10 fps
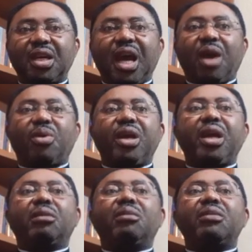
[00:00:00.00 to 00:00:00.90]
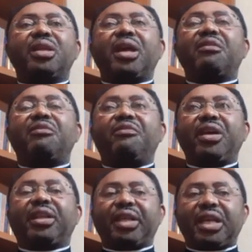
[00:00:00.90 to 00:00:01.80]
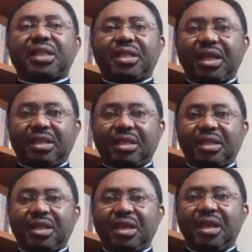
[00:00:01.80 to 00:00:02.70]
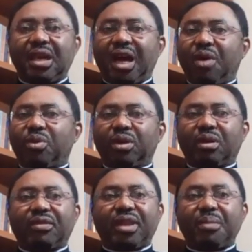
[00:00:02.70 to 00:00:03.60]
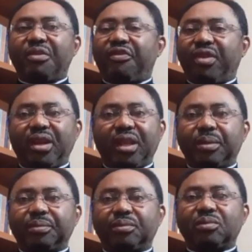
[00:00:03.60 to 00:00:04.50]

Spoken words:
I will heal their faithlessness. I will love them freely.